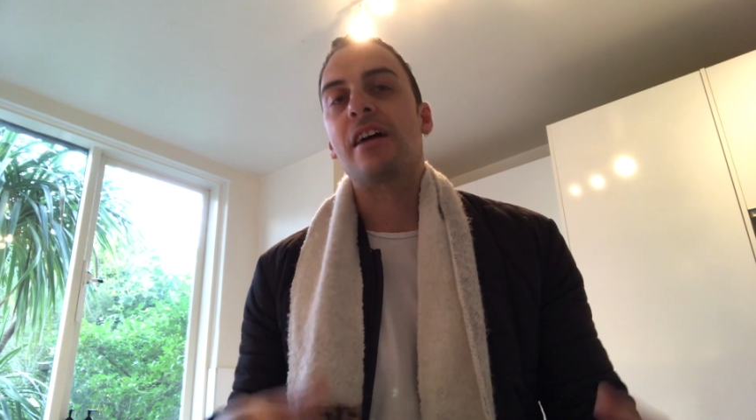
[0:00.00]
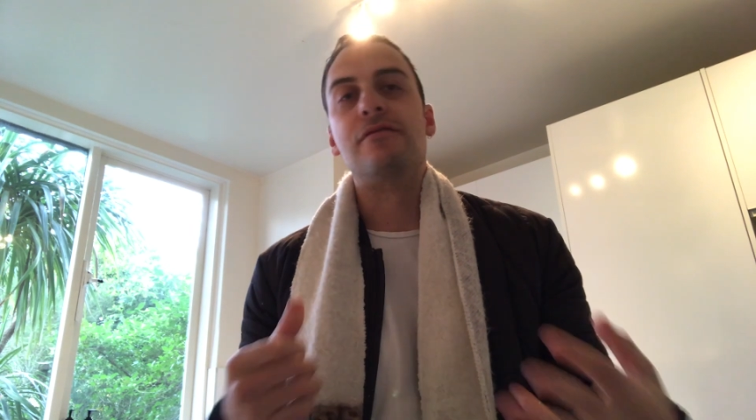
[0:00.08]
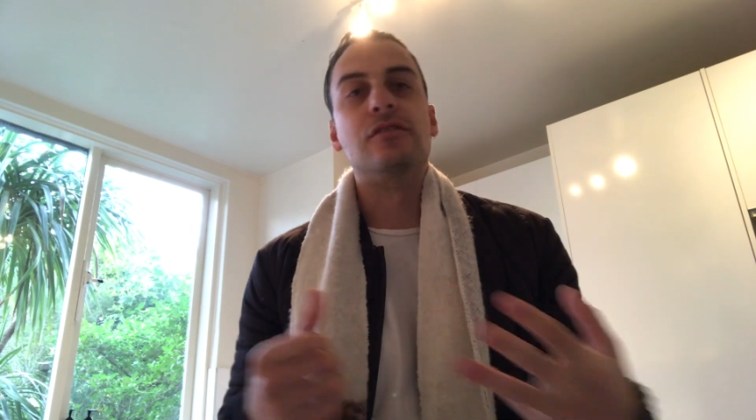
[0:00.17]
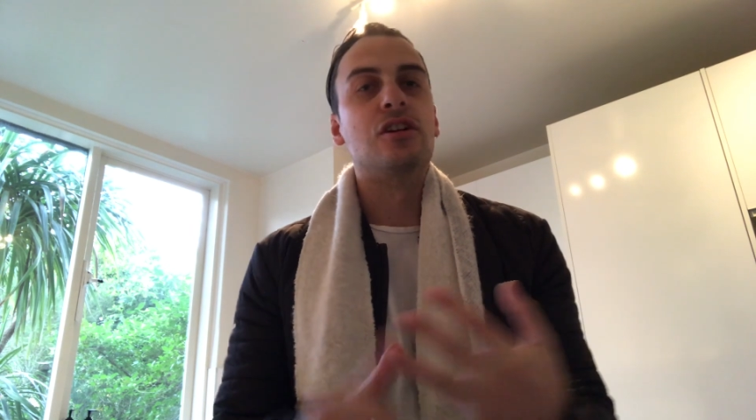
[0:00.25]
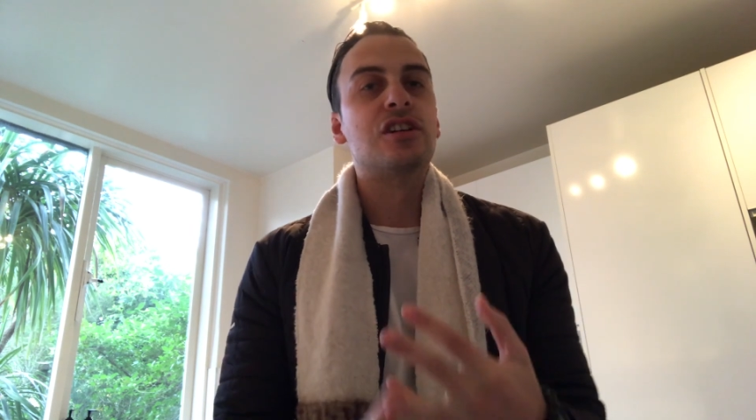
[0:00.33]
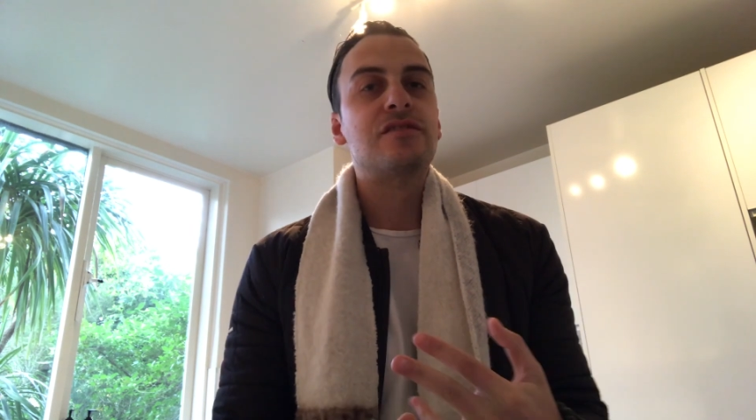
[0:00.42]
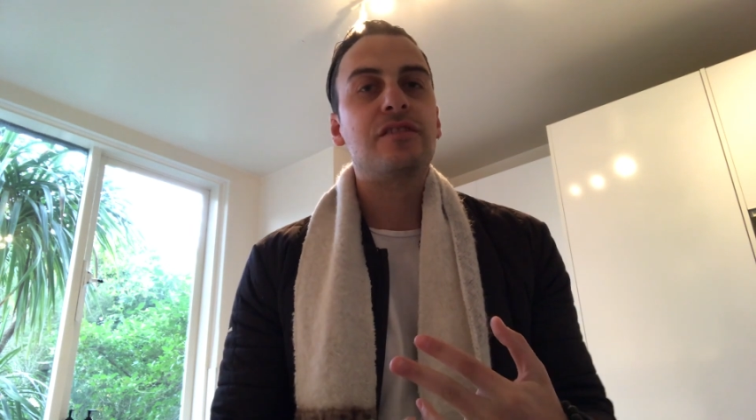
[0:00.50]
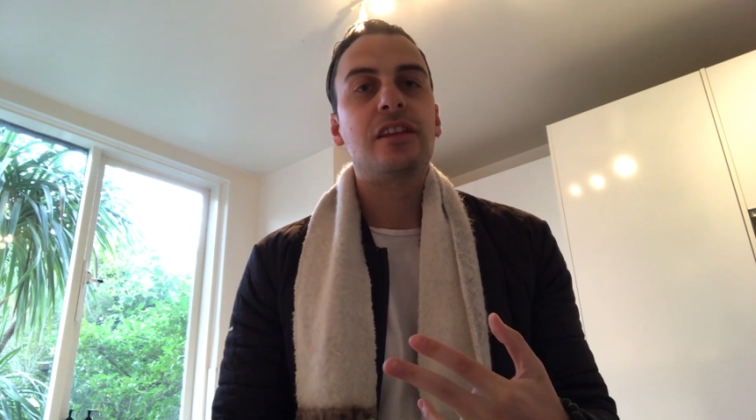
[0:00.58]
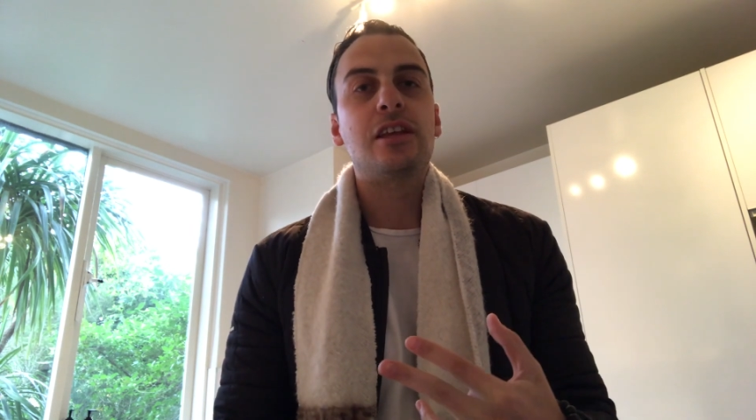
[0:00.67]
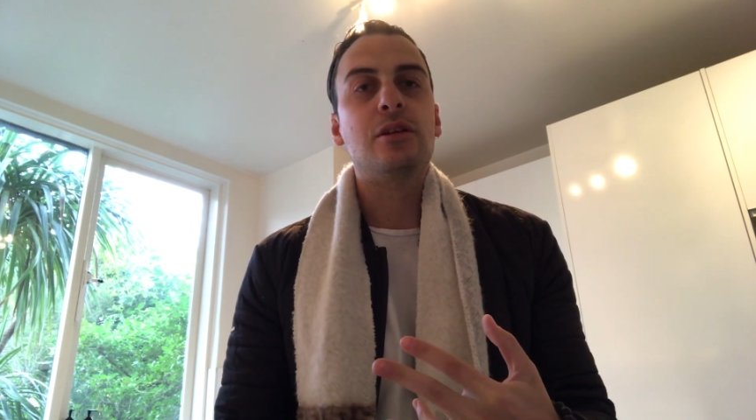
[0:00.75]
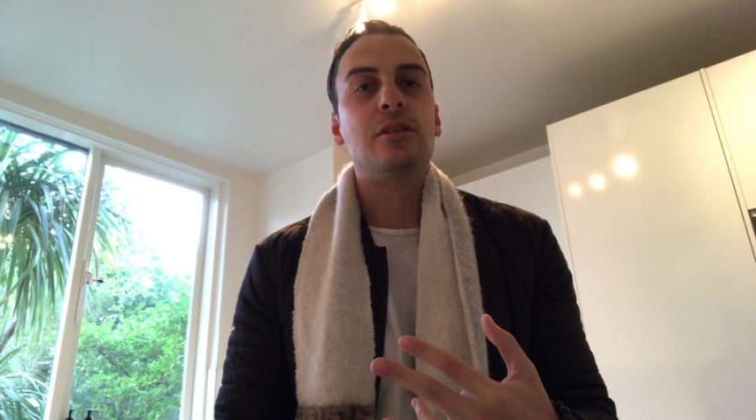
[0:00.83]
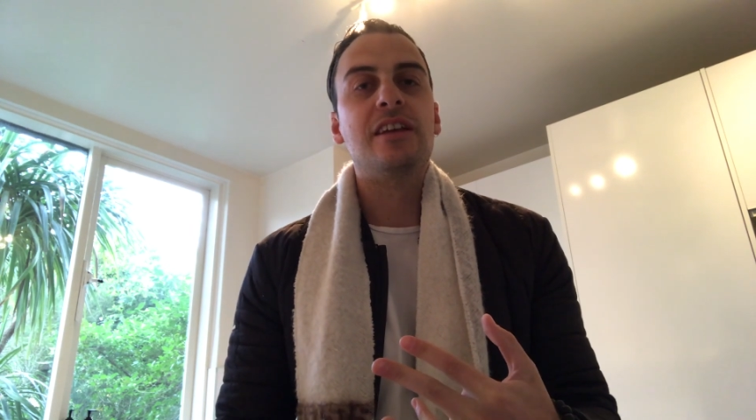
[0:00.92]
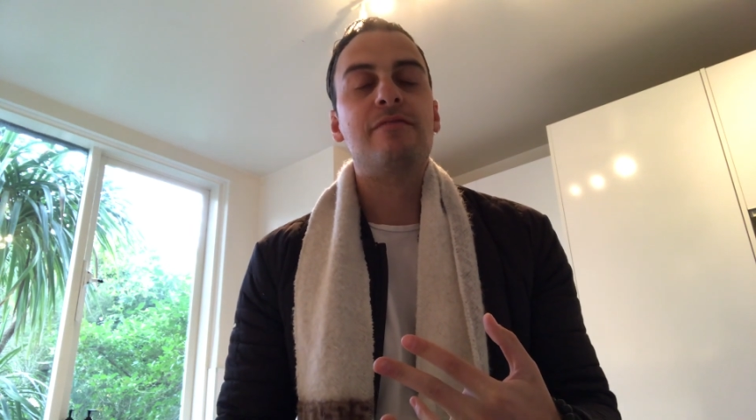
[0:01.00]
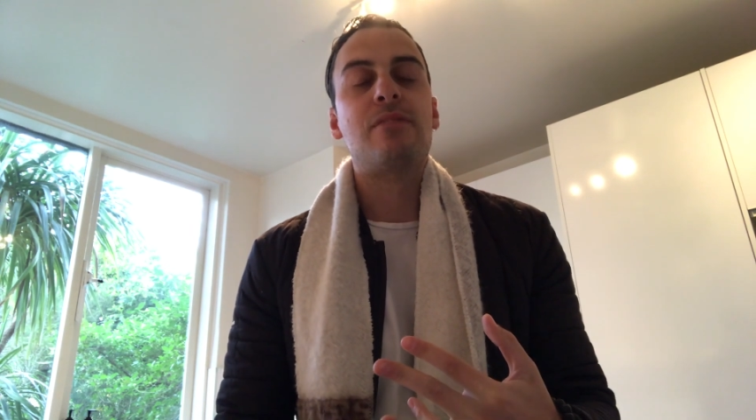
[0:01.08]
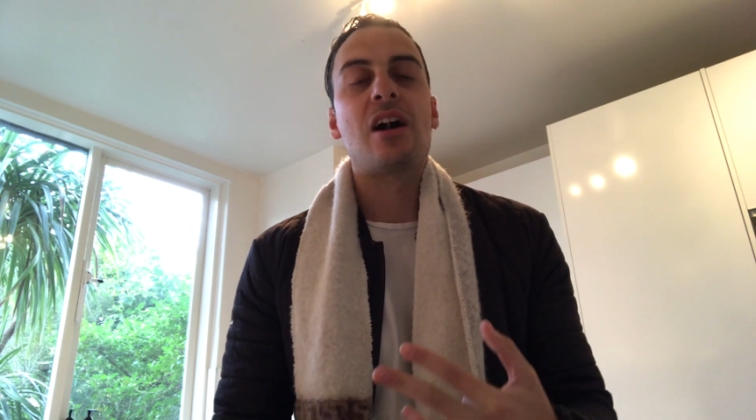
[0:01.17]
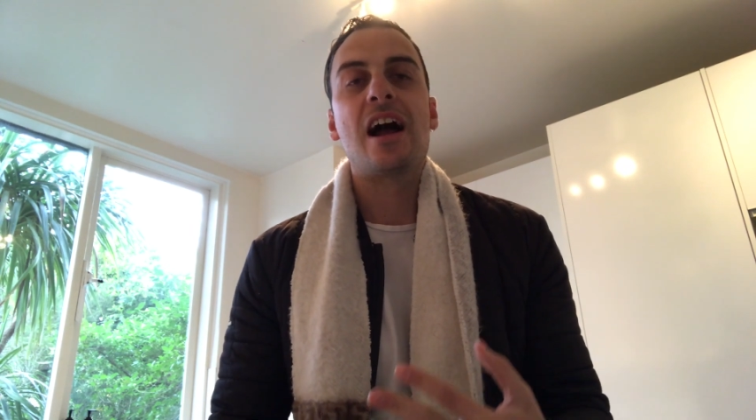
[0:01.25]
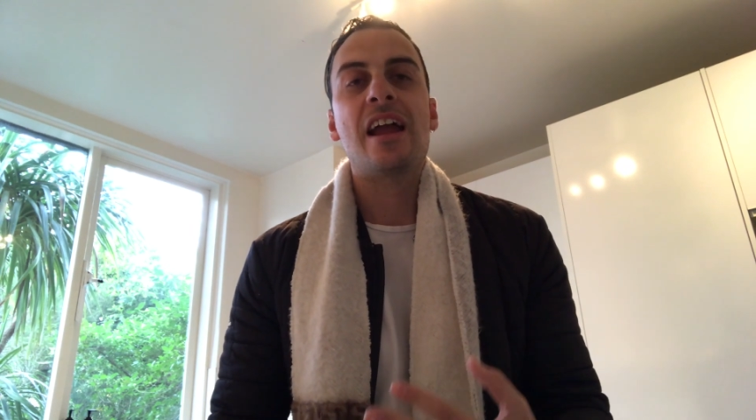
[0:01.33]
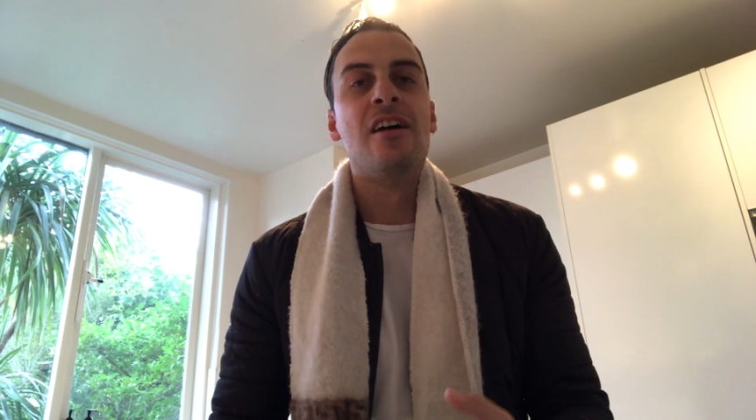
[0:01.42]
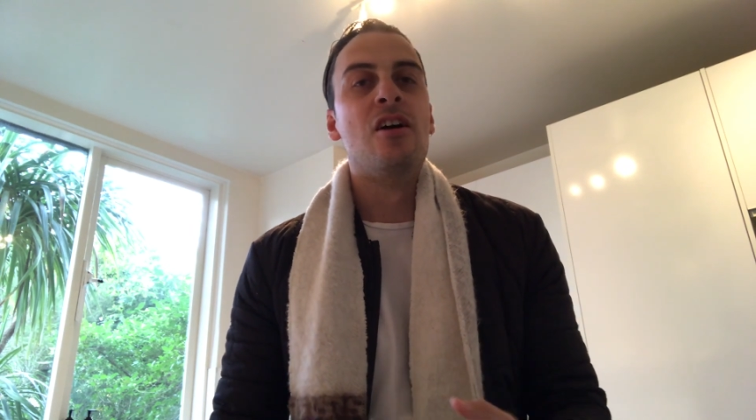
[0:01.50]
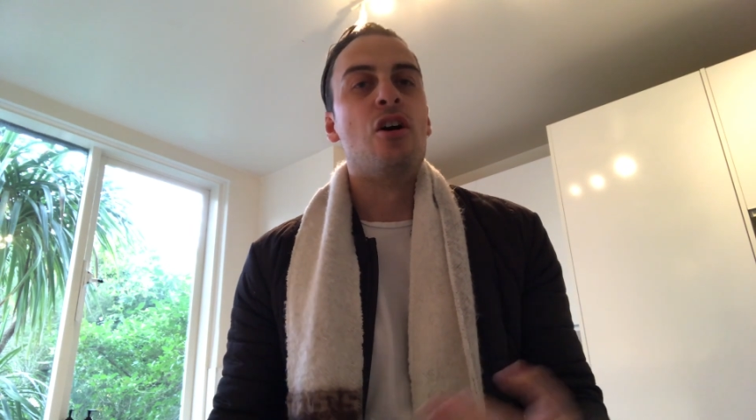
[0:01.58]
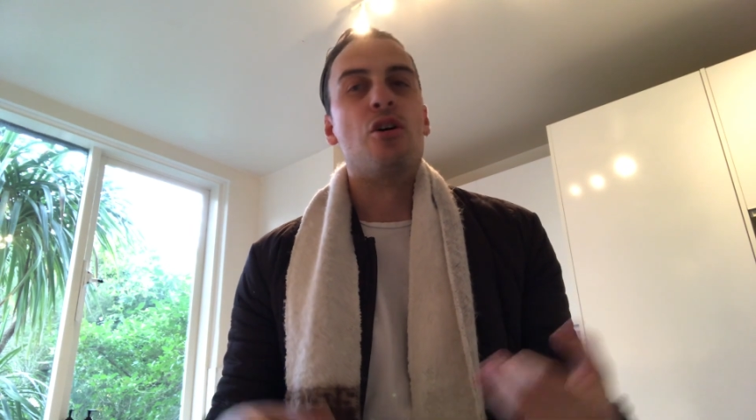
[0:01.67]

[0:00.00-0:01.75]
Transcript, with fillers: a philosophy that you live by,